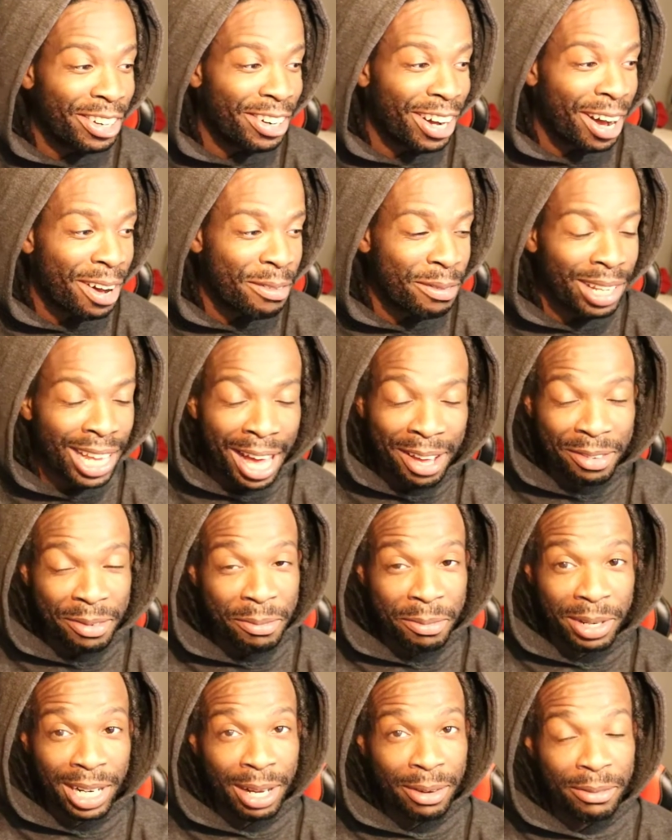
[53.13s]
I'm laughing,
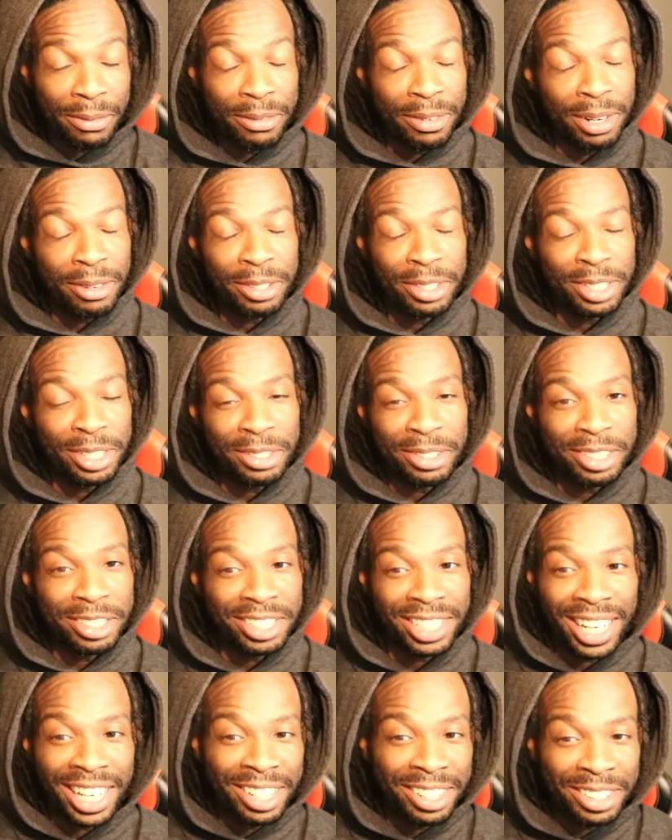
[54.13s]
but I'm very serious.
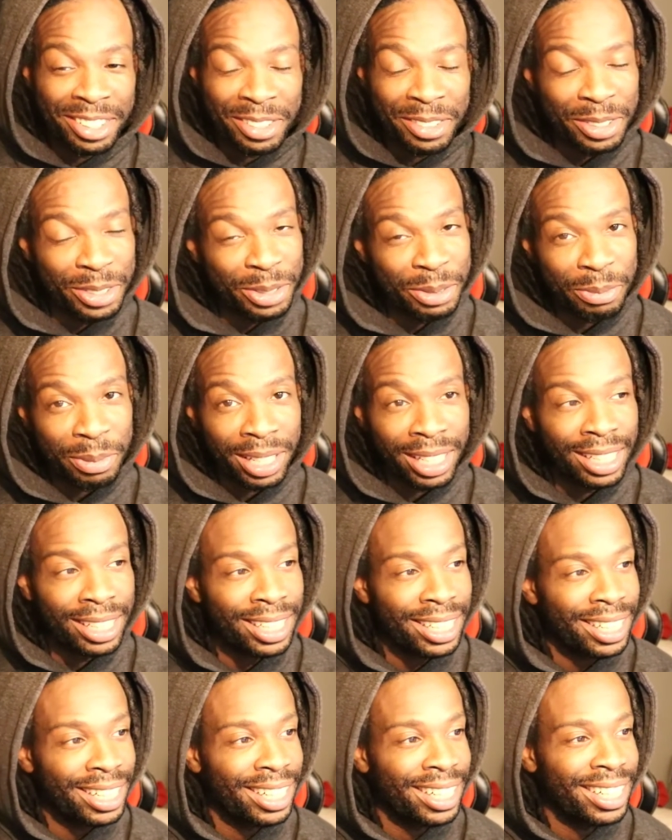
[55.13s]
I don't know what to play.
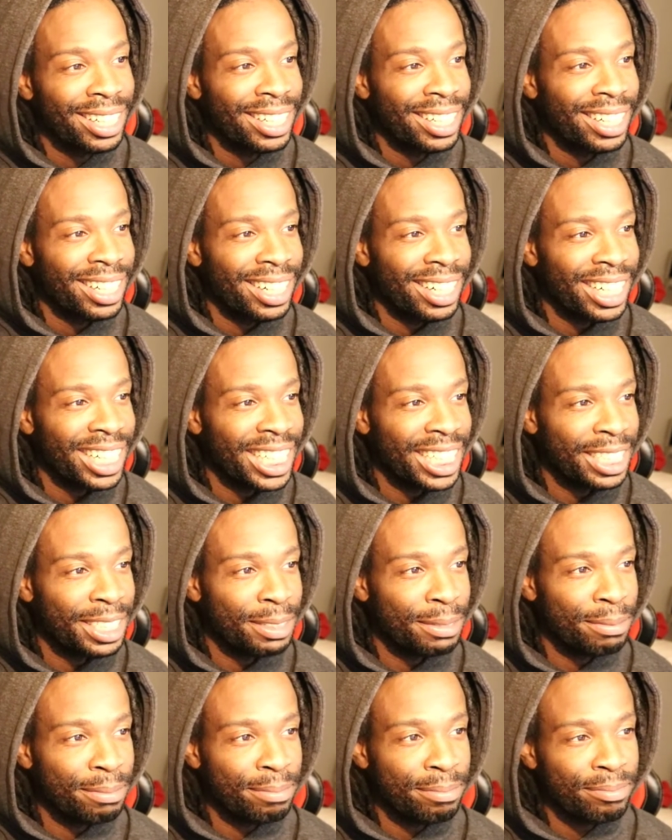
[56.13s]

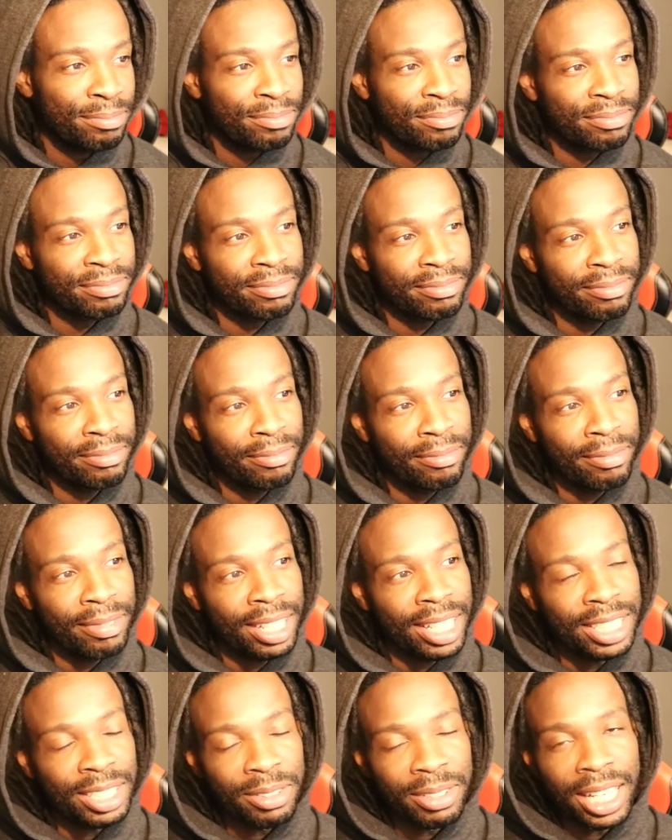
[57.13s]
Um,
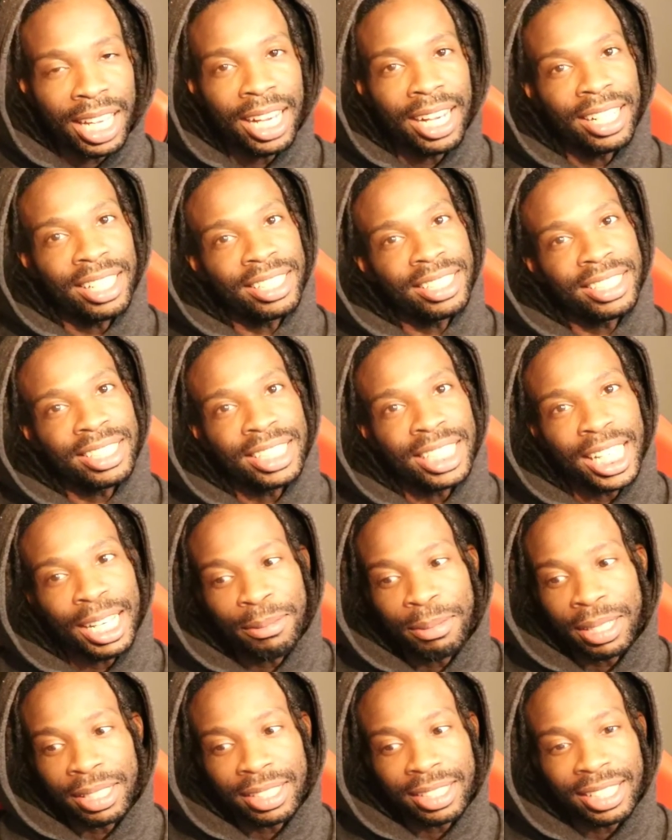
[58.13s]
so yeah, that
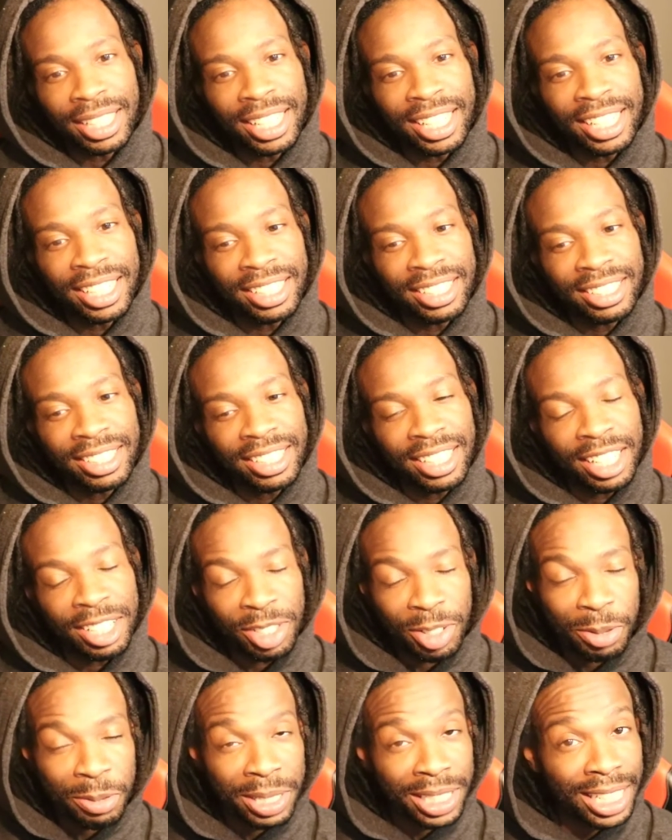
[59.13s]
being said, as
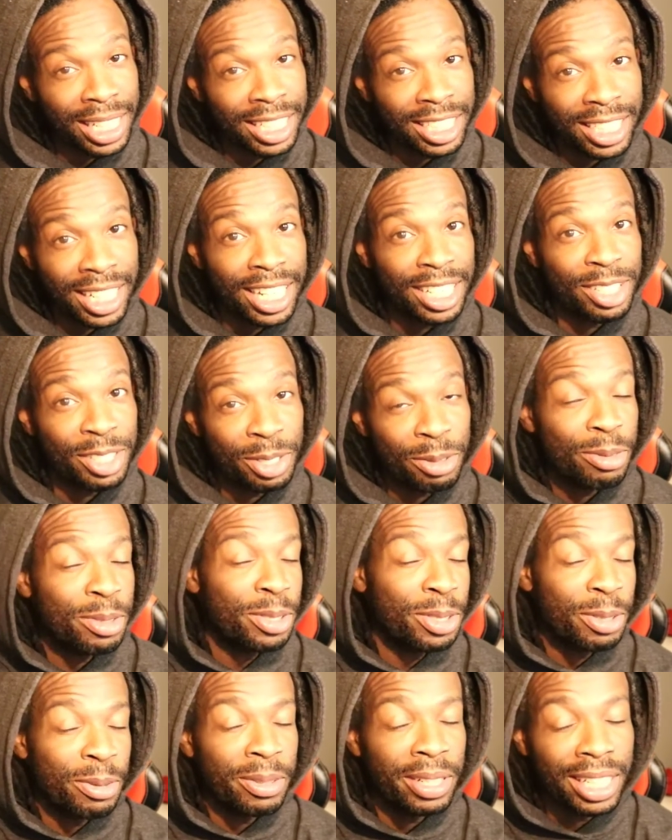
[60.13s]
always, hashtag is always
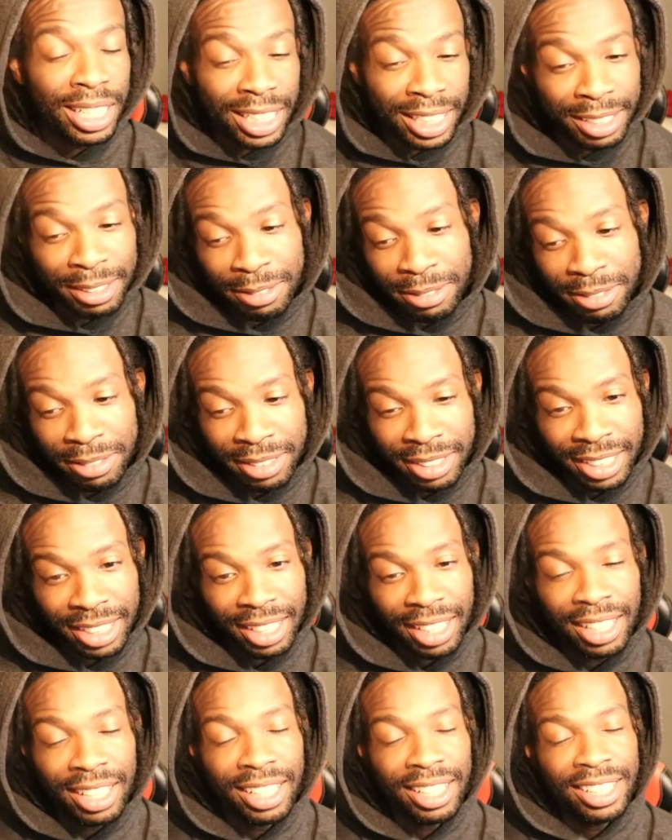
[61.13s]
your love.
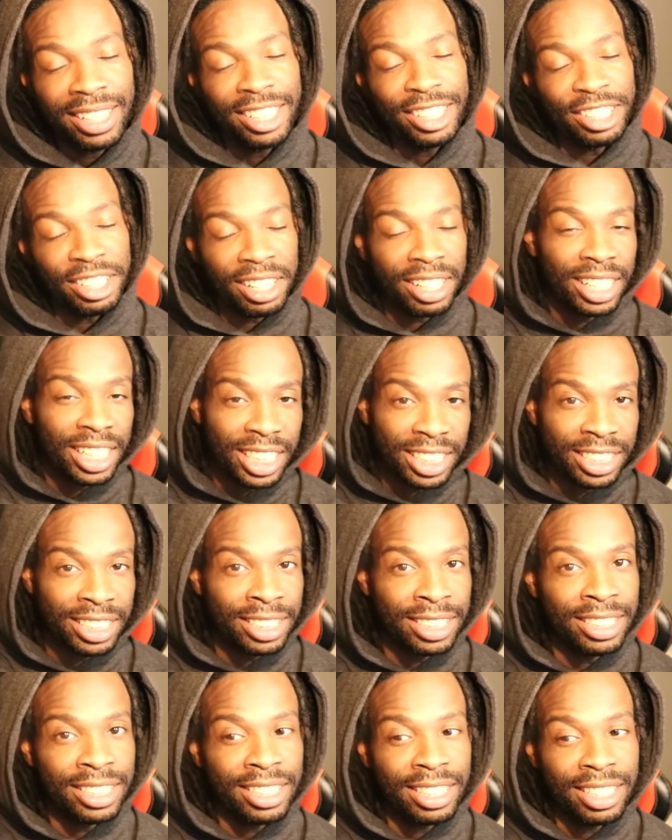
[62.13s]
Young legend.